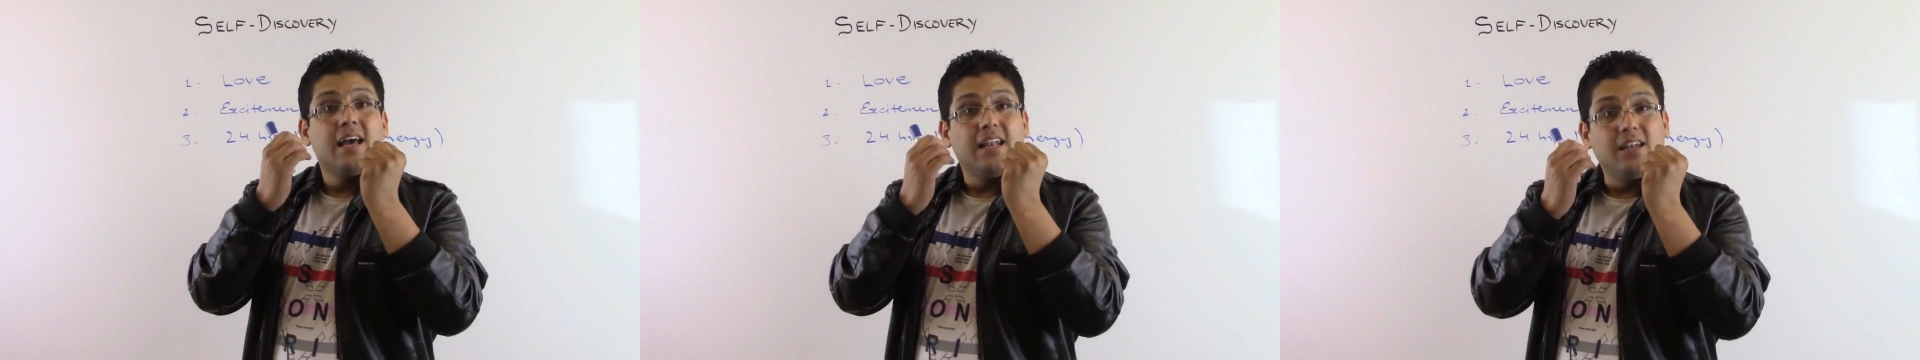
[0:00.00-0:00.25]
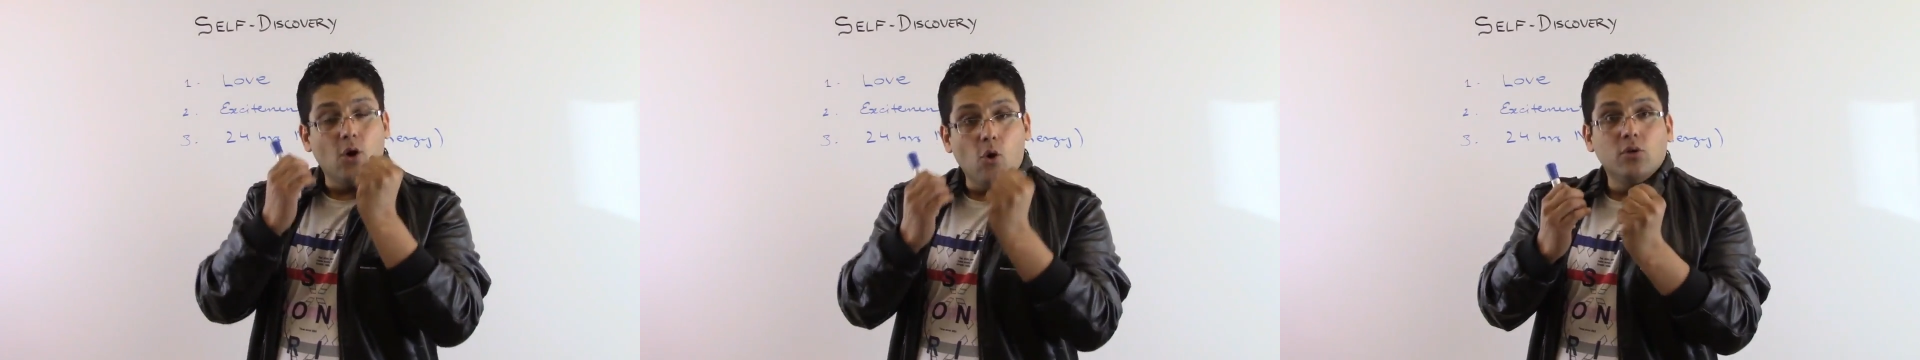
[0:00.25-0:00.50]

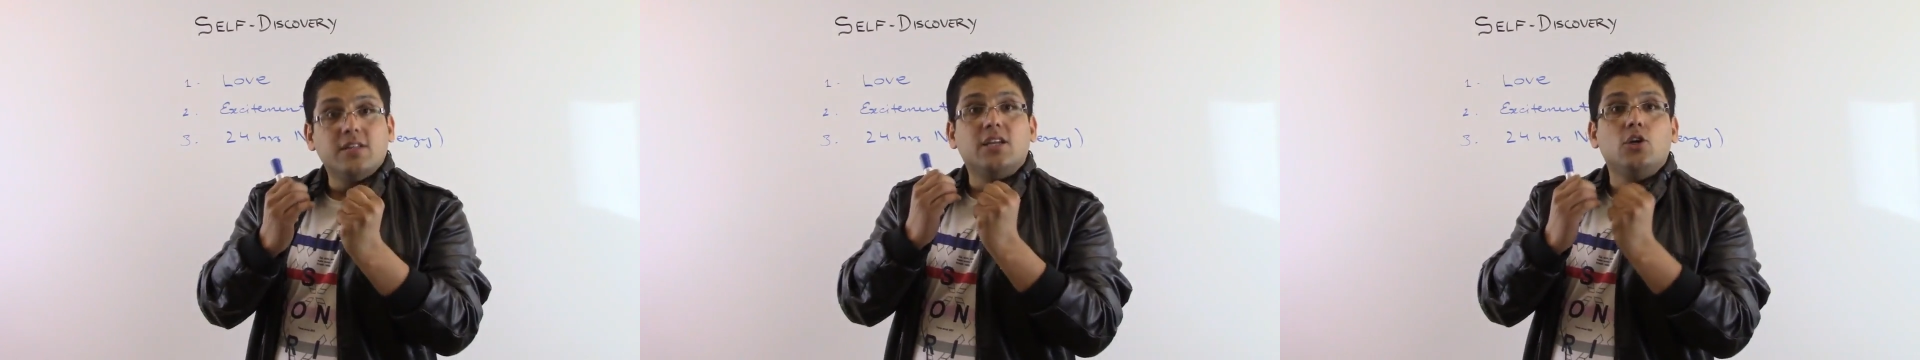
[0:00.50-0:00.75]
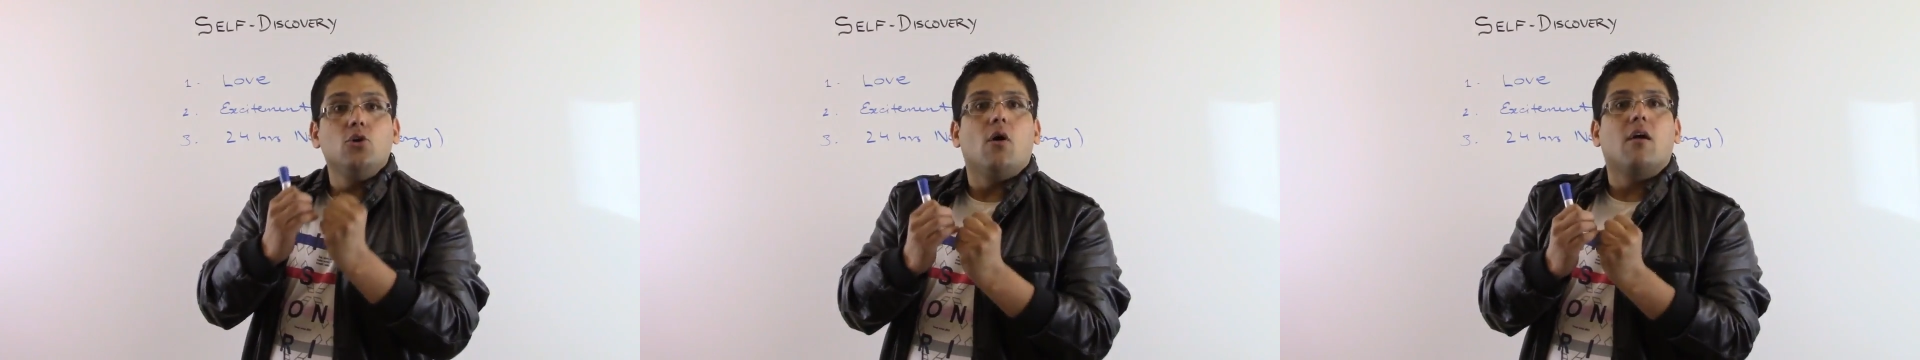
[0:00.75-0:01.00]
know that
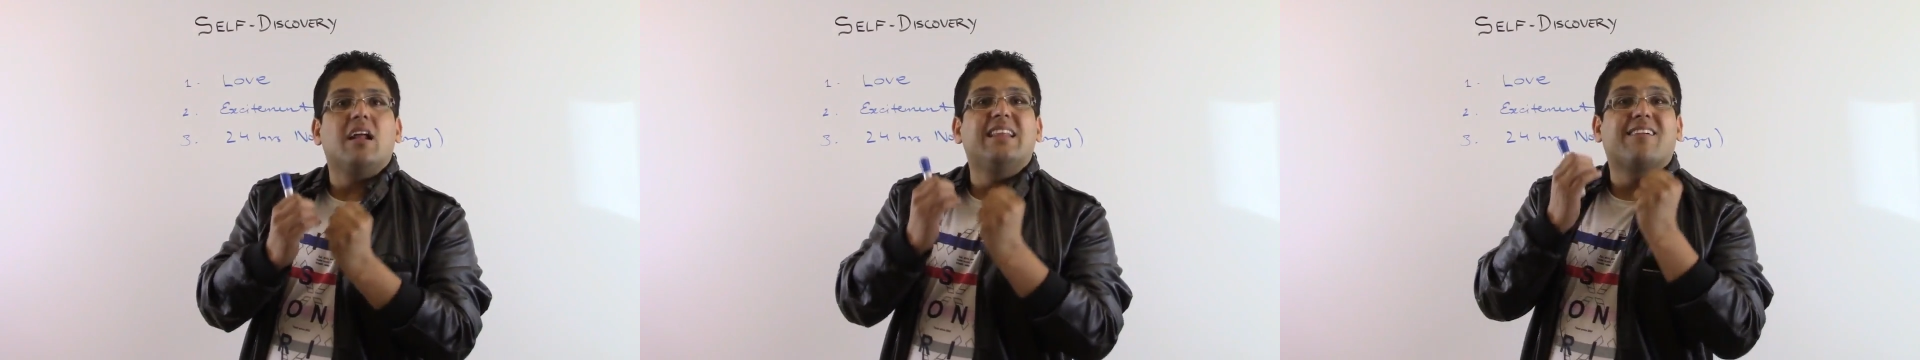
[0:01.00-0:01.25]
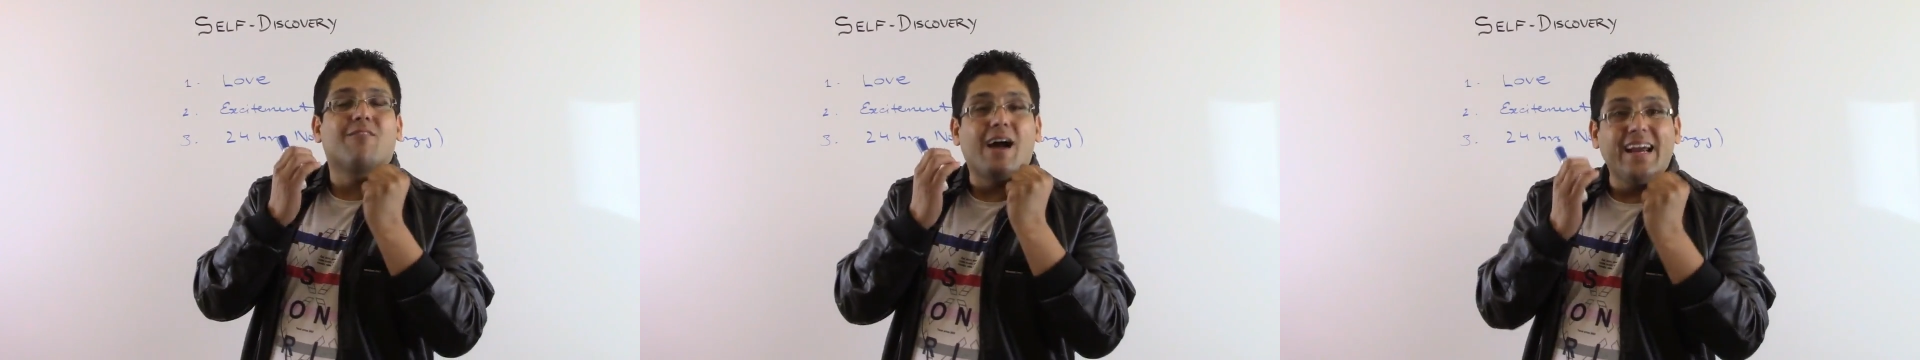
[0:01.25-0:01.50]
you are on
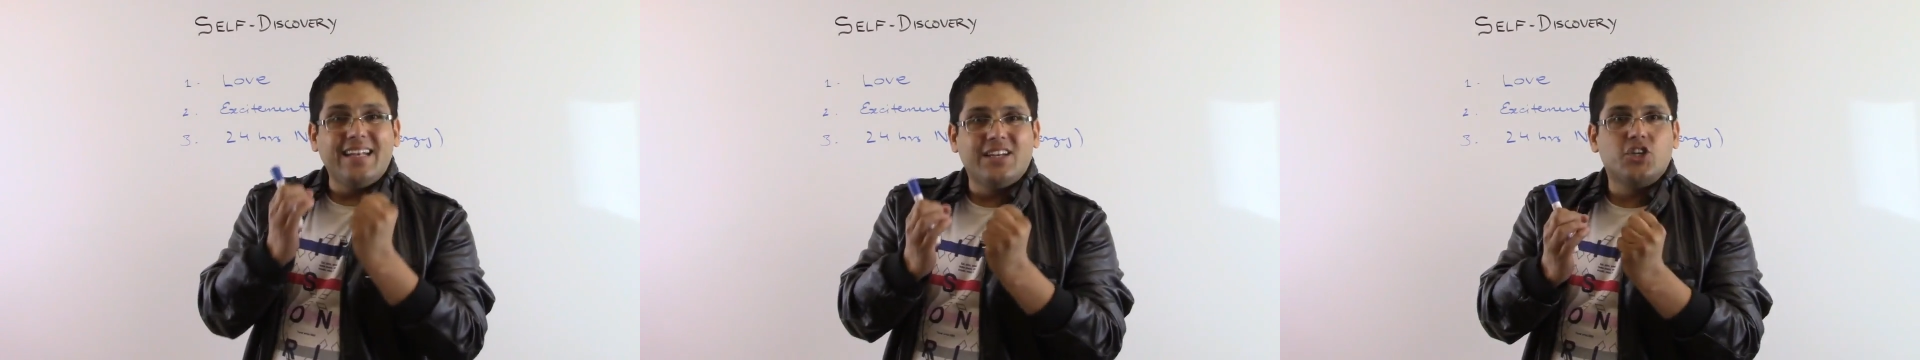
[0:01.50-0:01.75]
the right